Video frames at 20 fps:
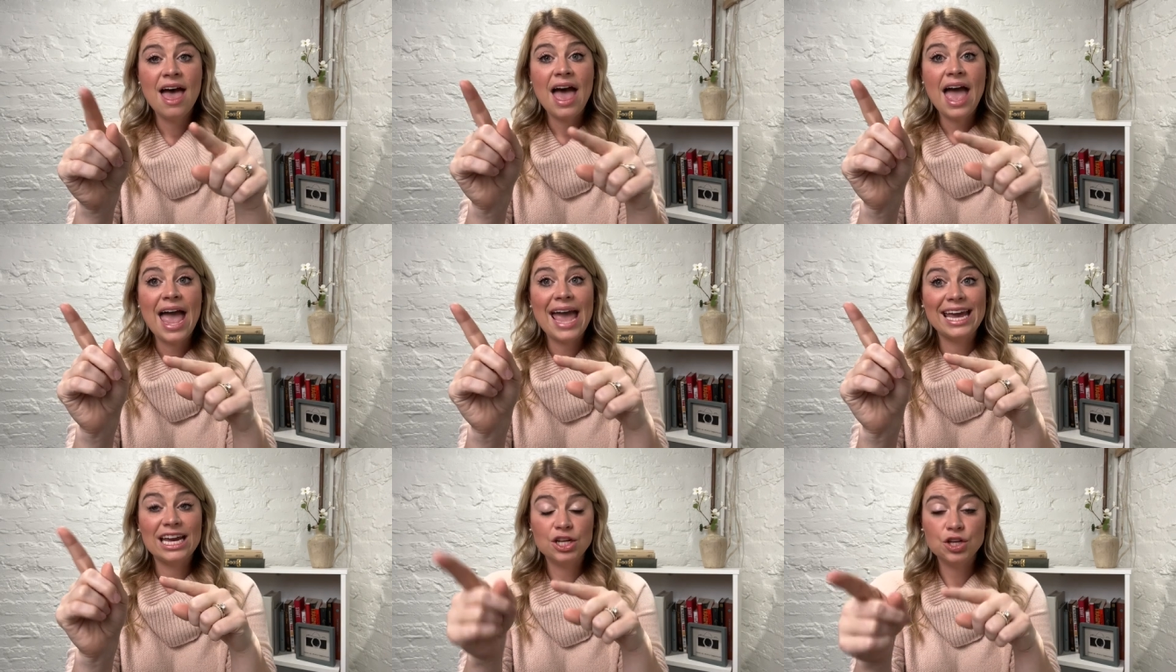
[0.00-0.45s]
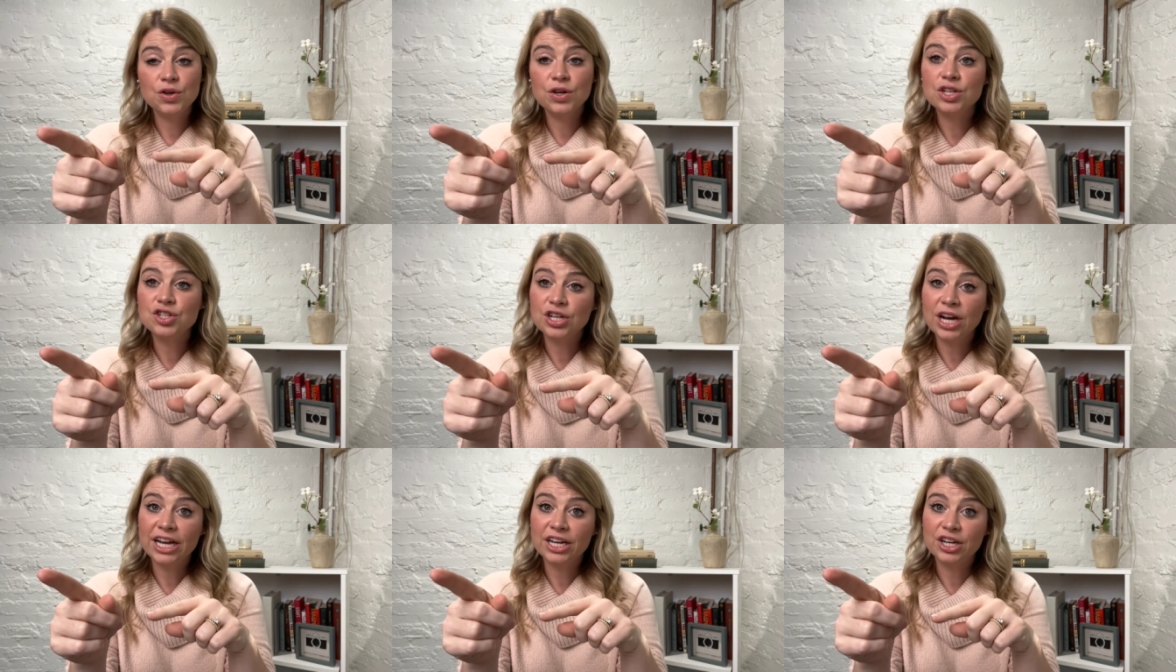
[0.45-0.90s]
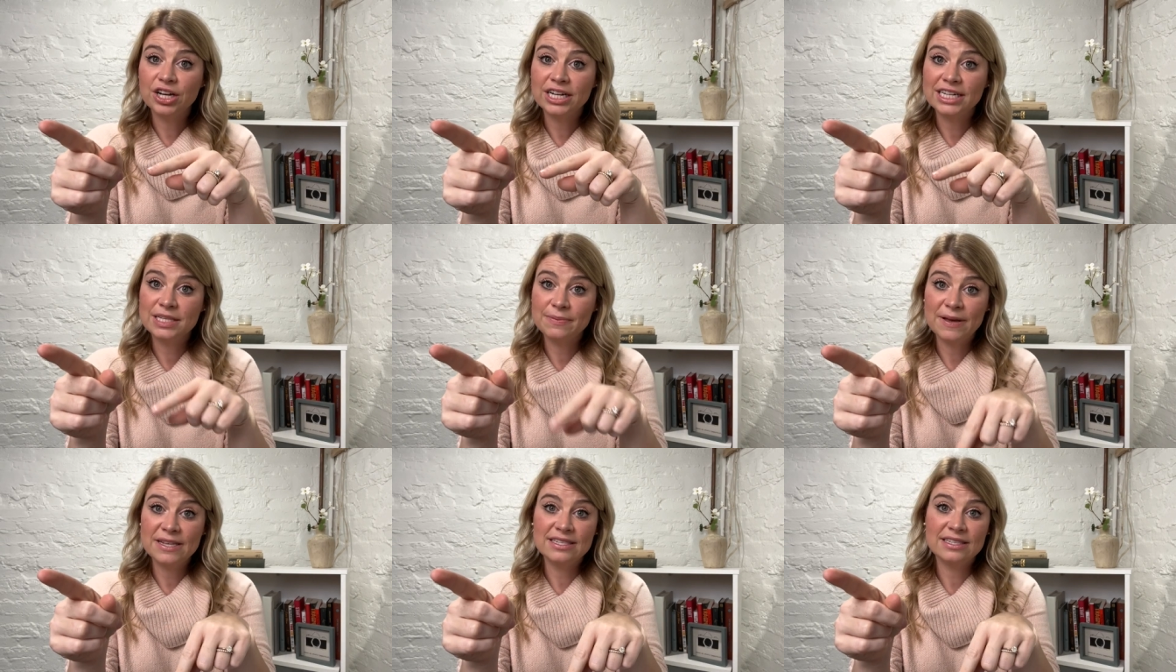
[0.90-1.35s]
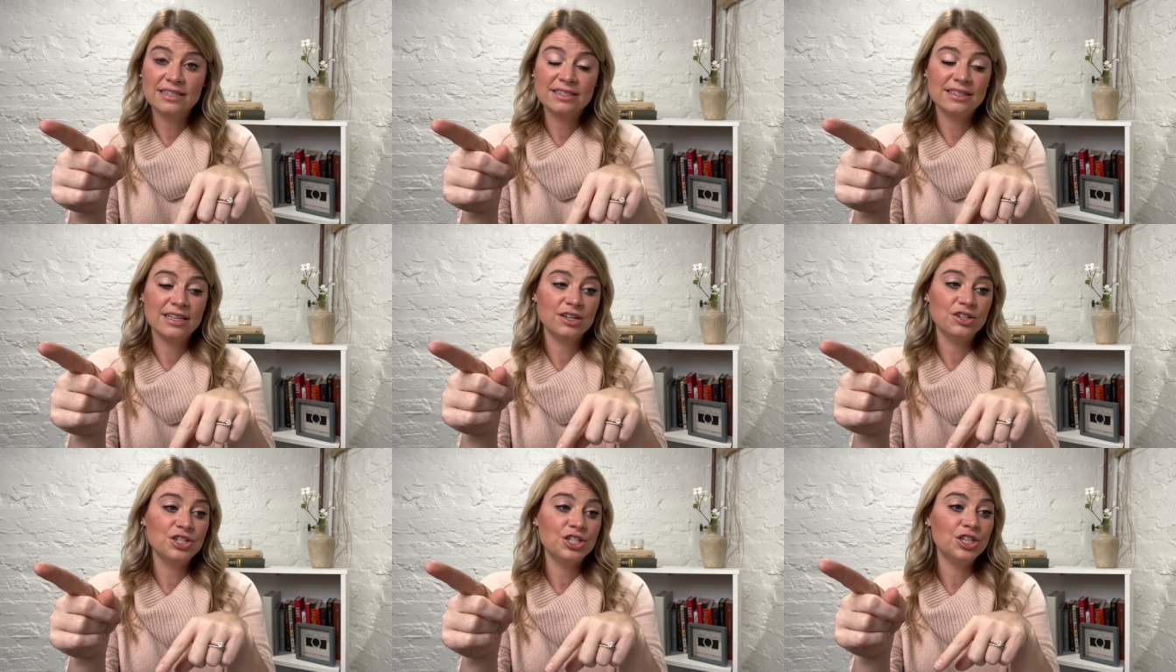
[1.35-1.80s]
and you can track your expenses
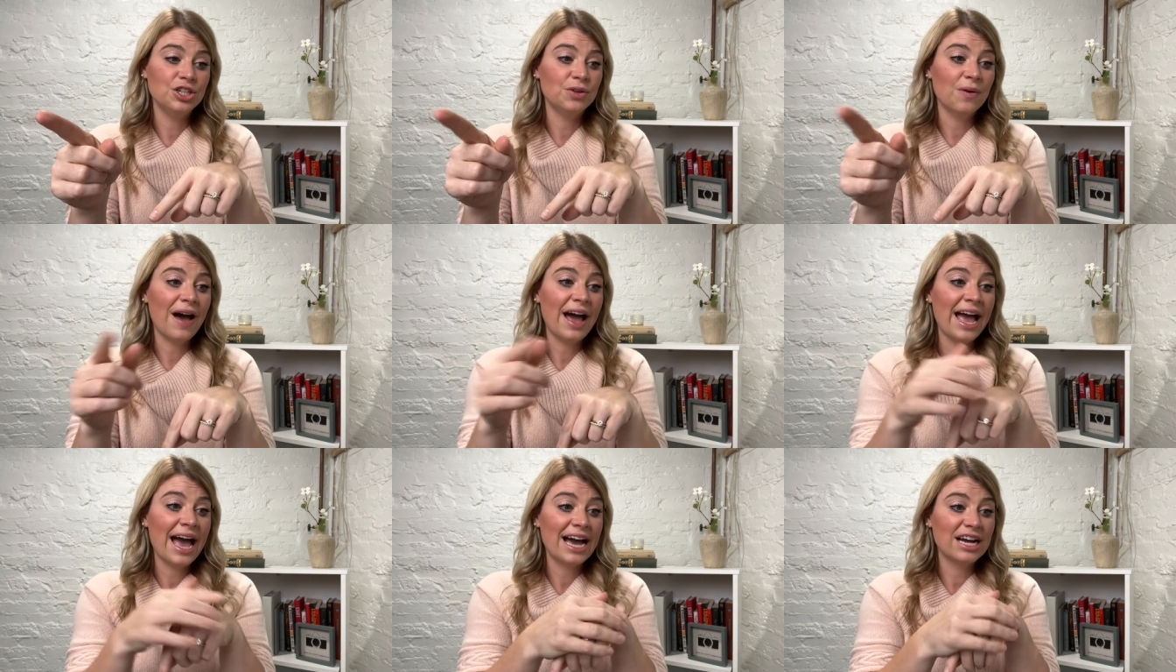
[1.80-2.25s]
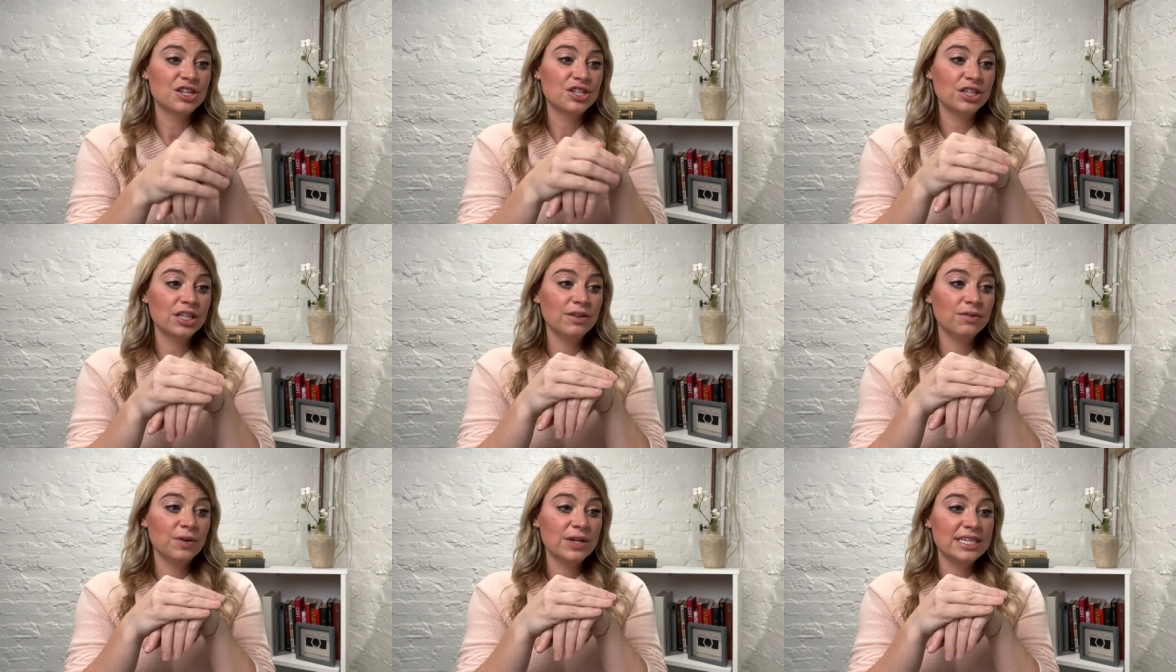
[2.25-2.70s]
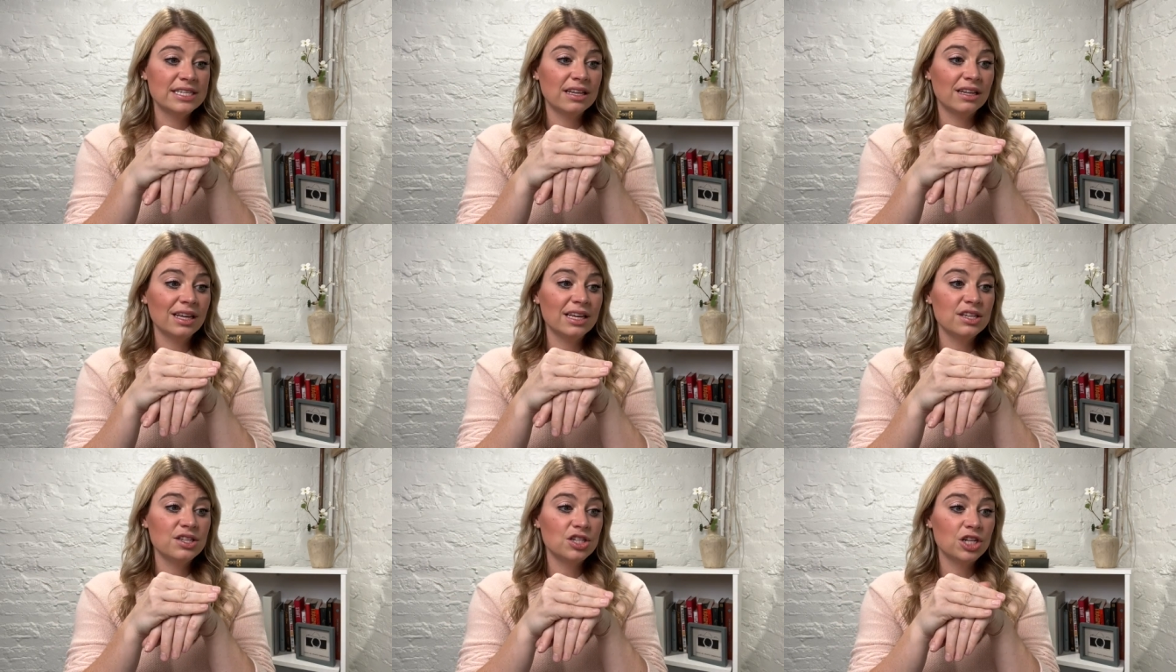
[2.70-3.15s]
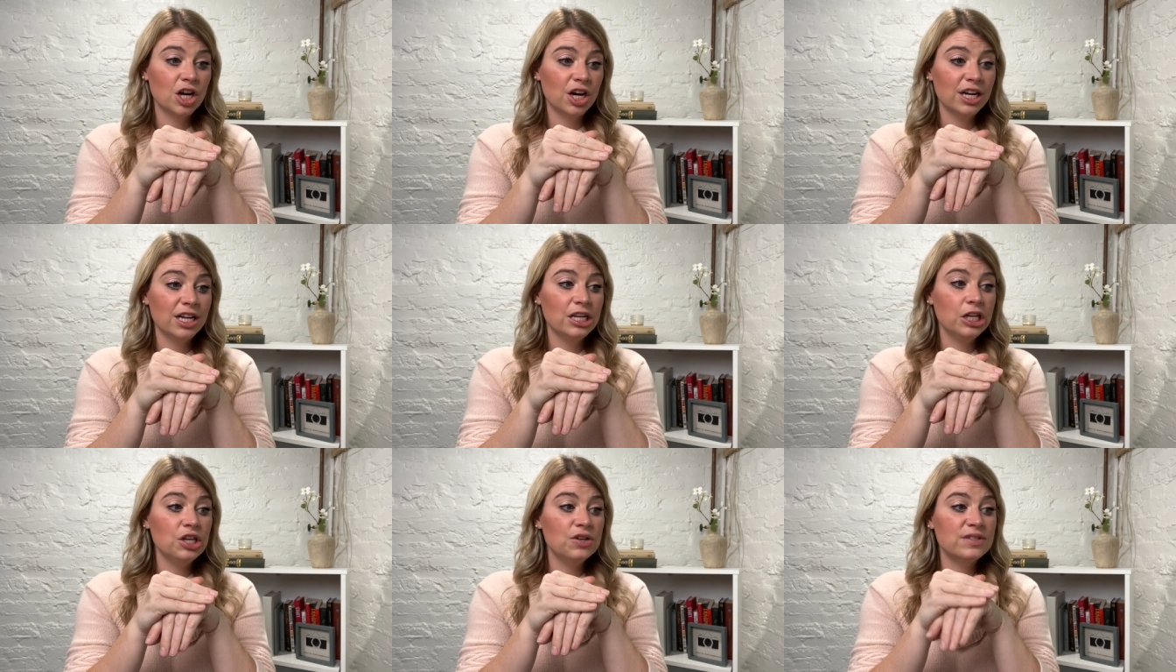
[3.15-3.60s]
there too. I actually recently
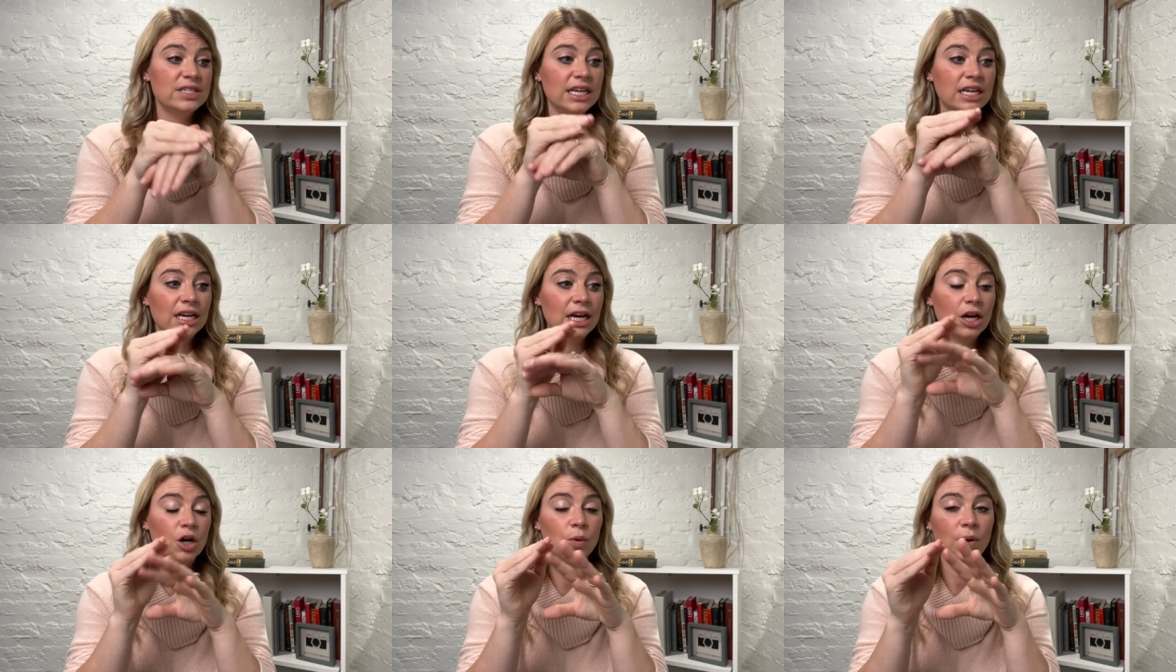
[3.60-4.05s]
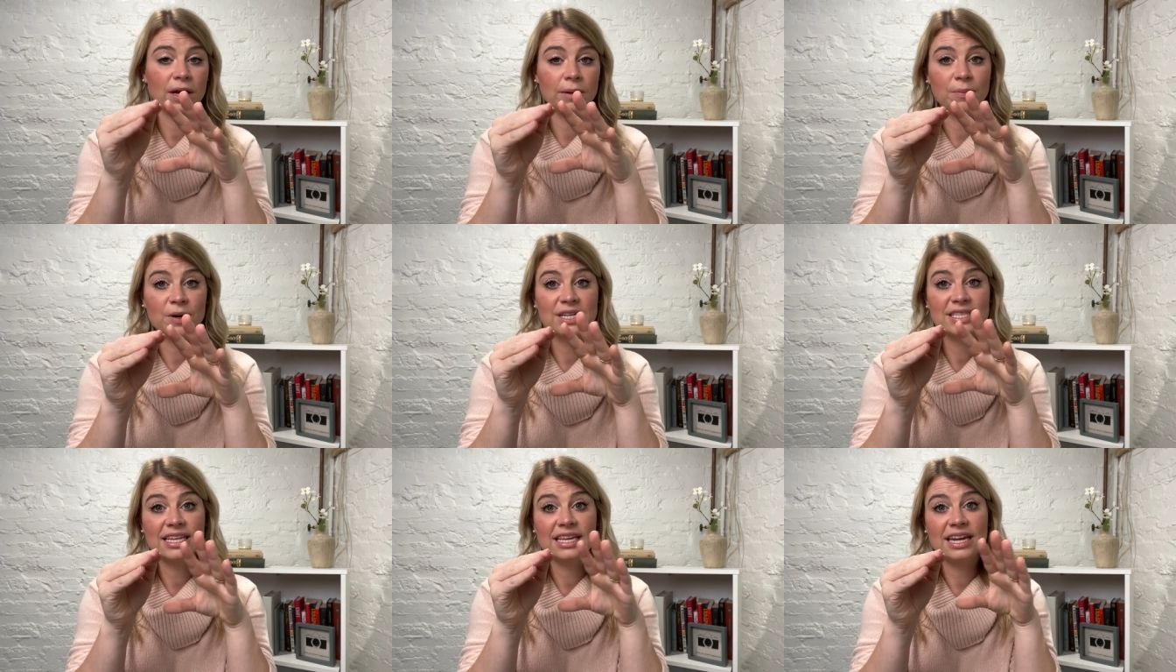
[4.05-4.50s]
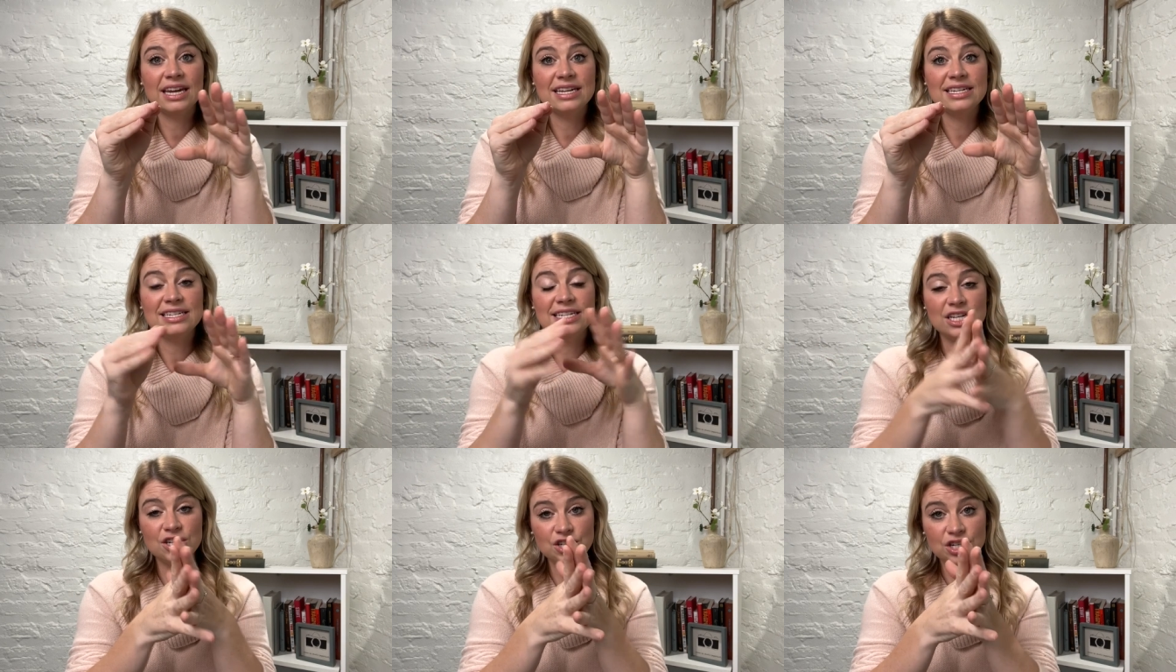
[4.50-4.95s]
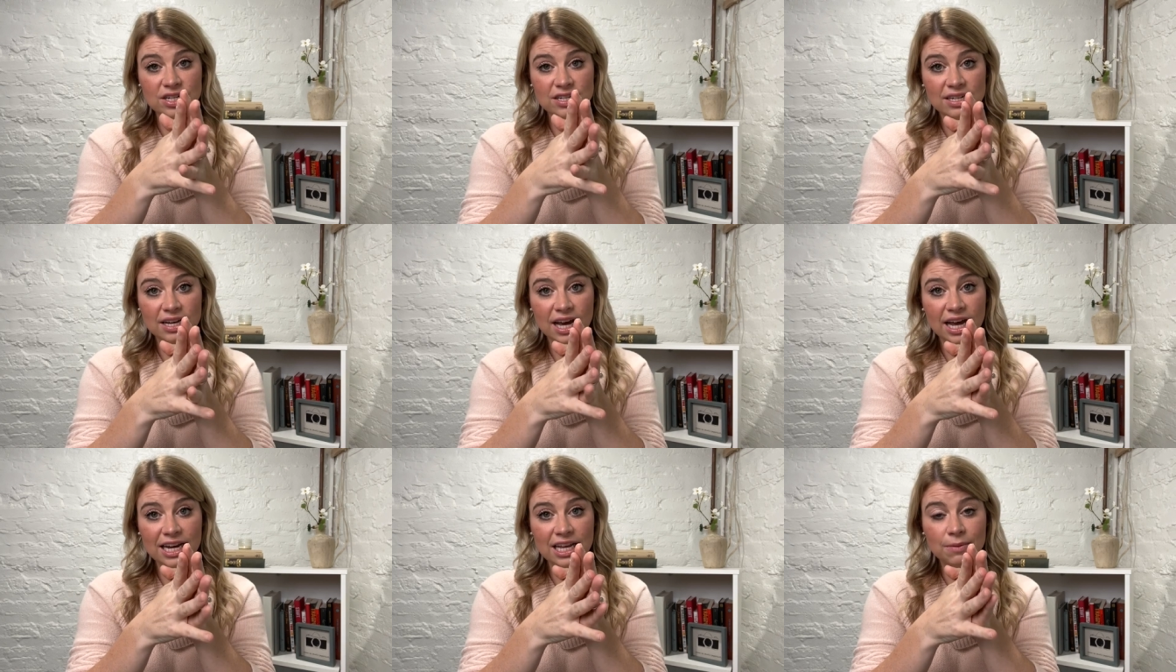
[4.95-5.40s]
started using QuickBooks in addition
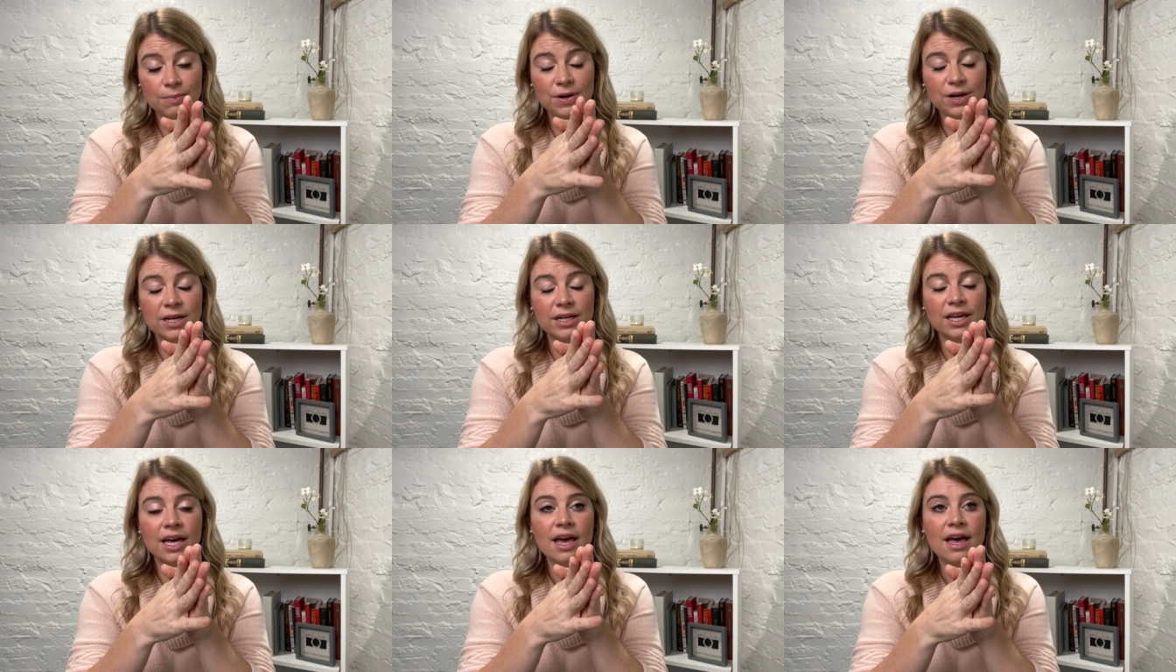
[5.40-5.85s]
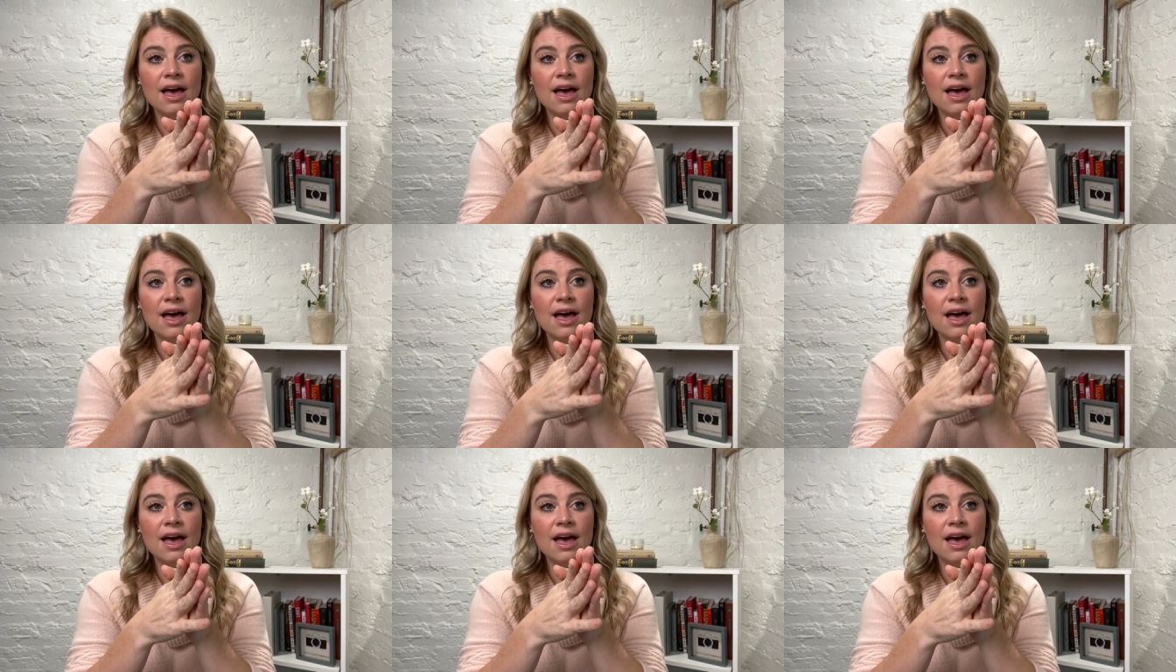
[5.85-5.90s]
to Honeybook,